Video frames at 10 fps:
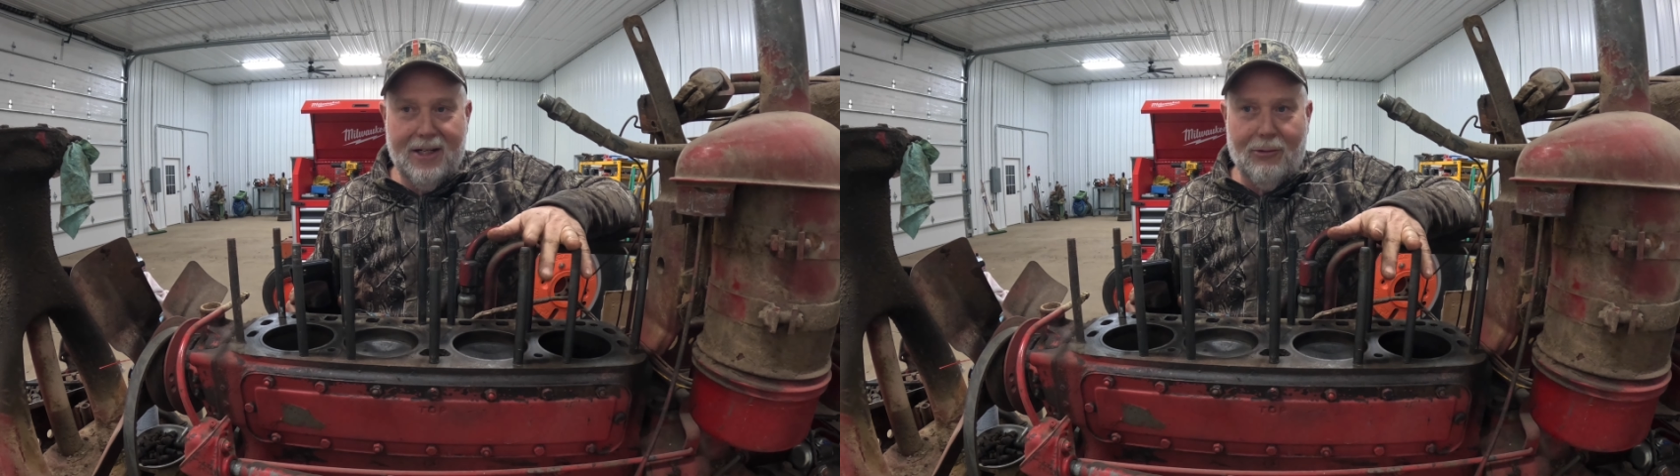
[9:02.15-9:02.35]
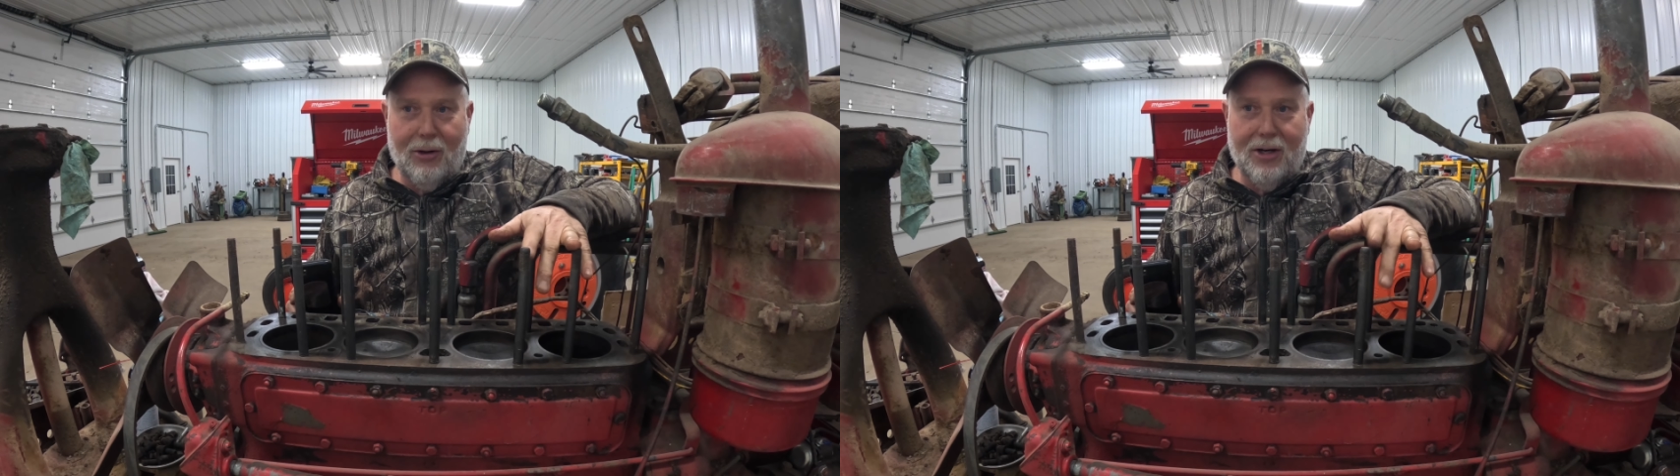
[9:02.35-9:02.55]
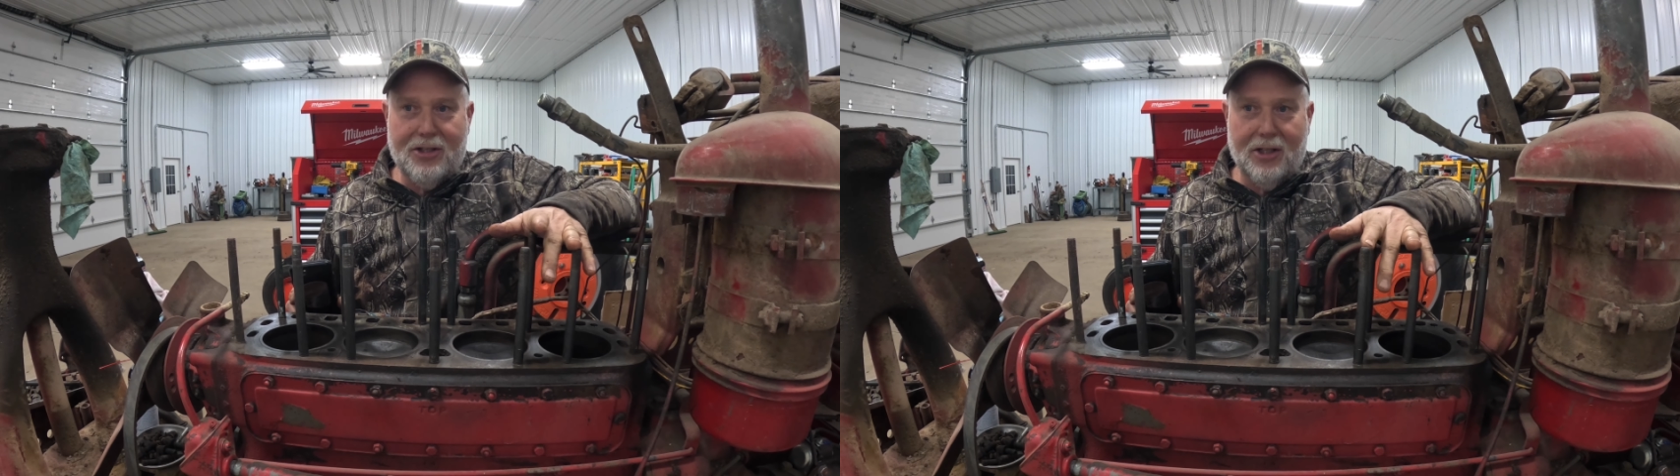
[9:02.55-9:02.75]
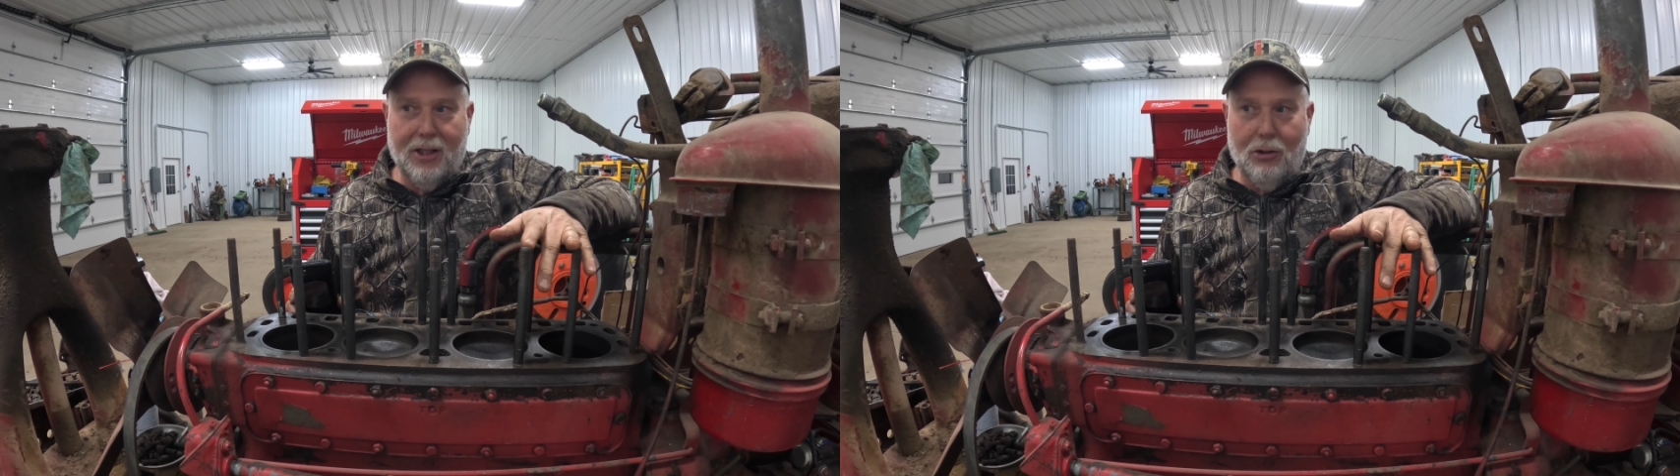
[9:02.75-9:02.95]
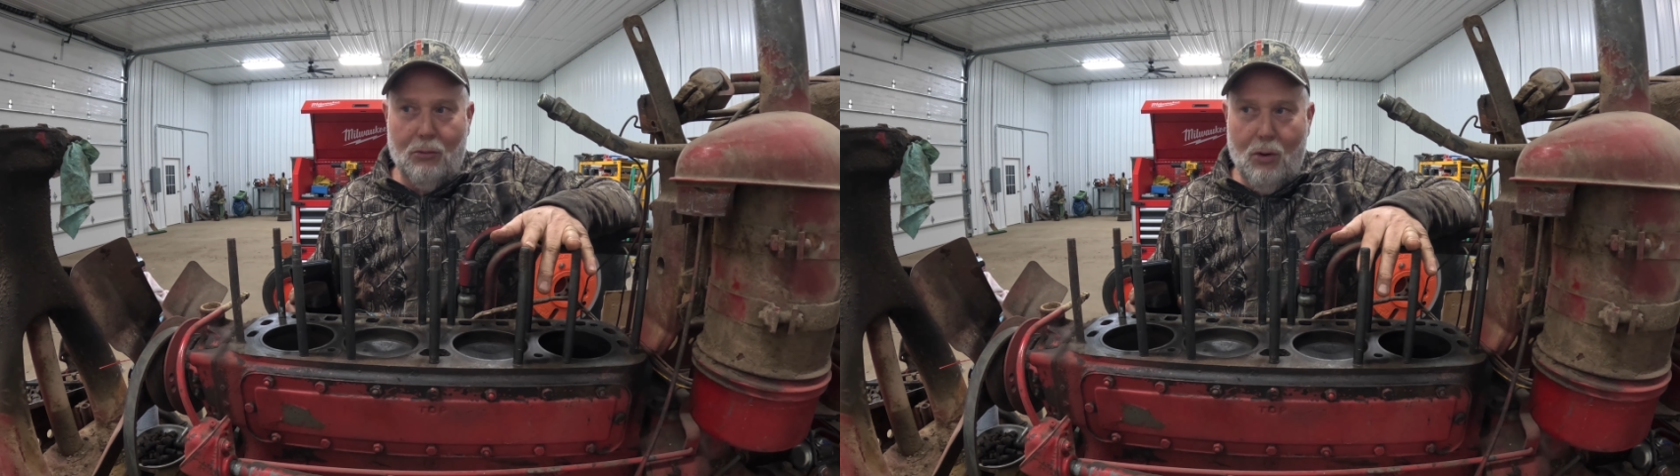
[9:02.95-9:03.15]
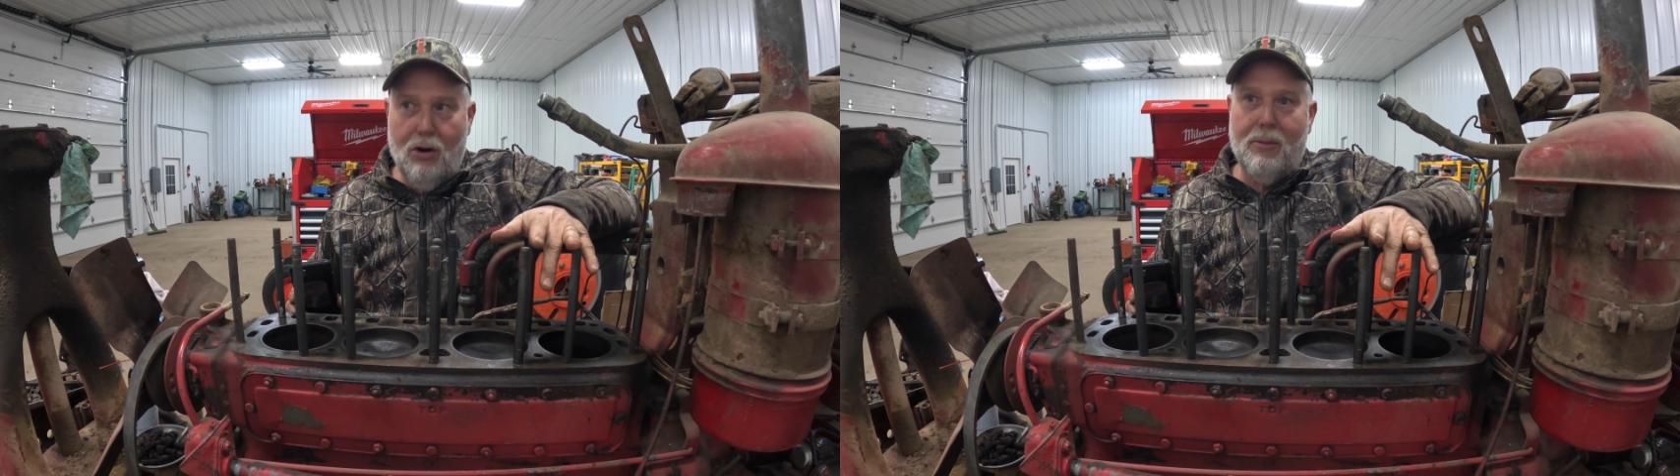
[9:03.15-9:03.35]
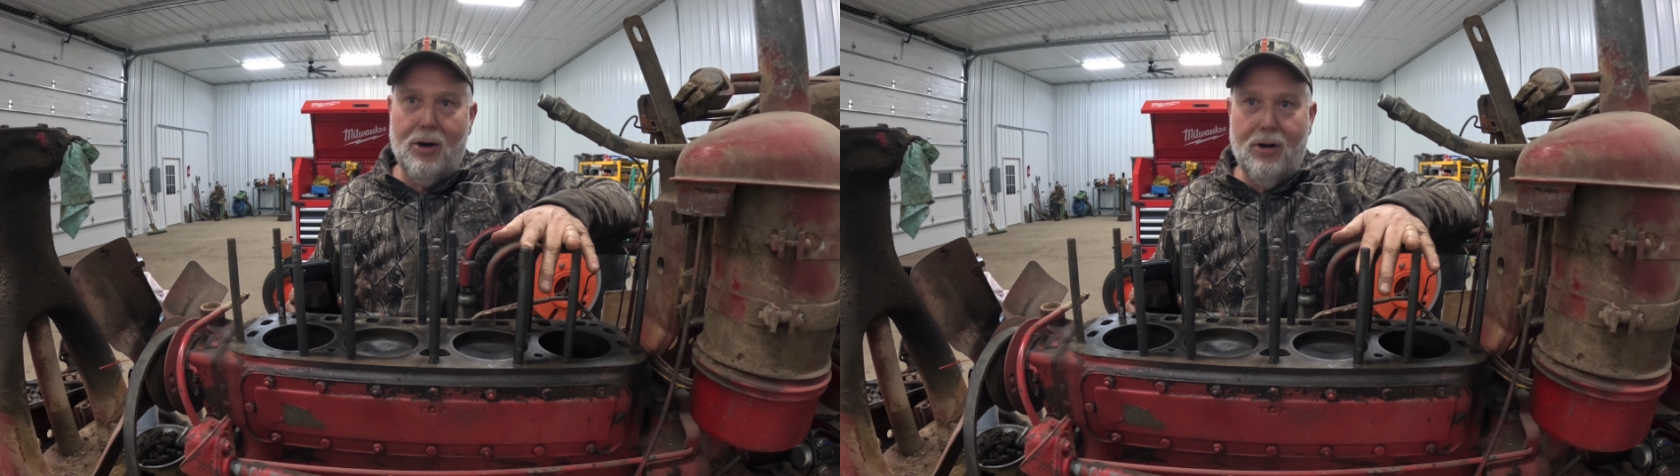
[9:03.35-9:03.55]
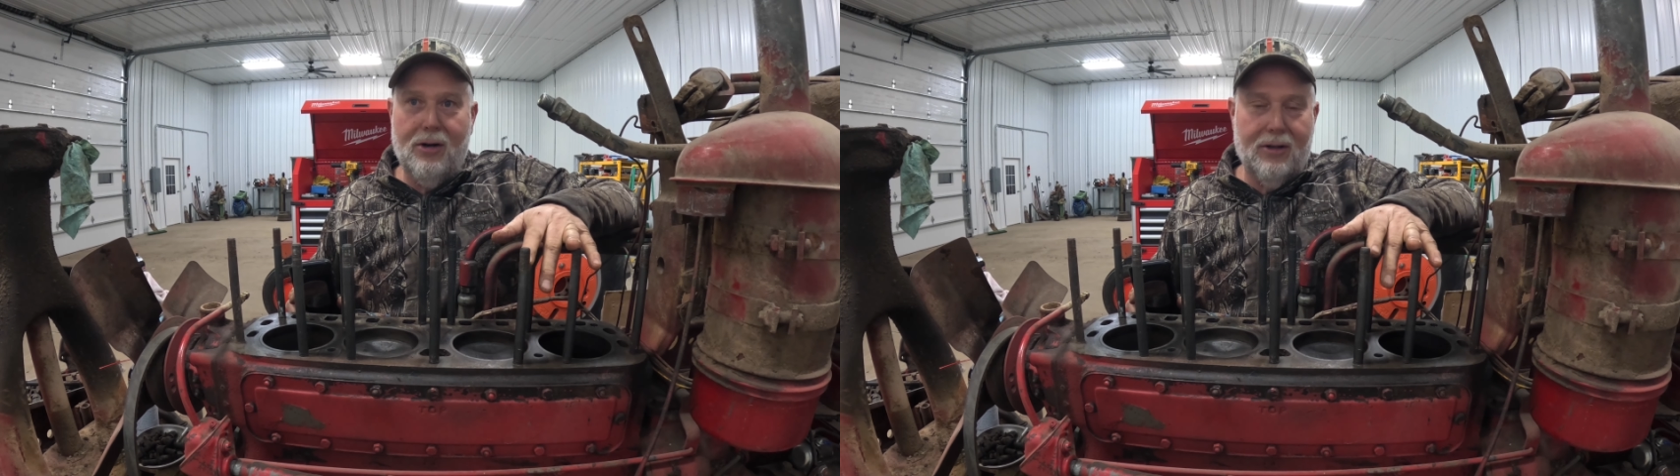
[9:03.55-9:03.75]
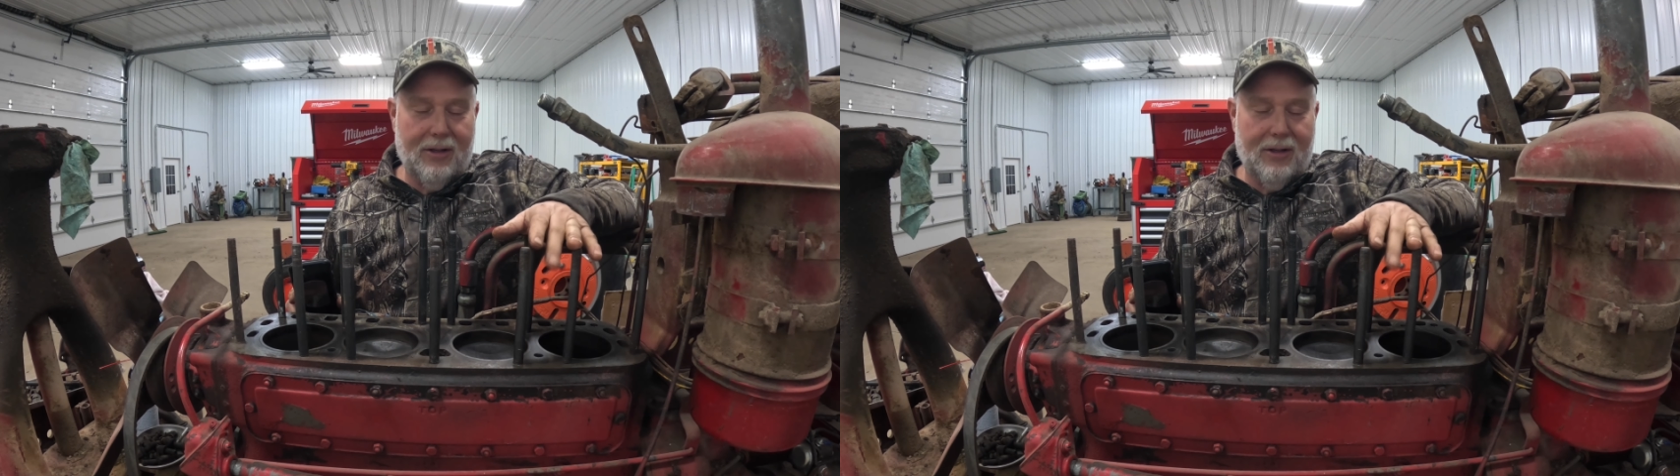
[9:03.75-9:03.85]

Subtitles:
where it's a little warmer.